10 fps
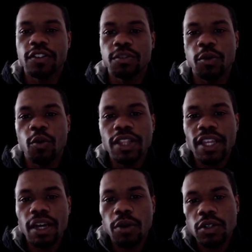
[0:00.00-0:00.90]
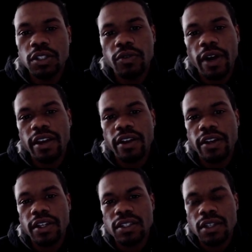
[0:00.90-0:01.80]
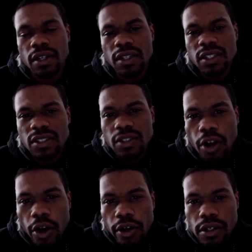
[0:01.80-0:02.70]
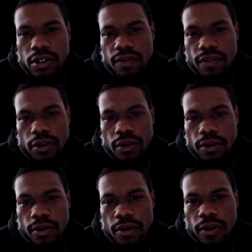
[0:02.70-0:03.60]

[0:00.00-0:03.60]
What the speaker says: But one thing I'm noticing right here is this is a courtesy vehicle.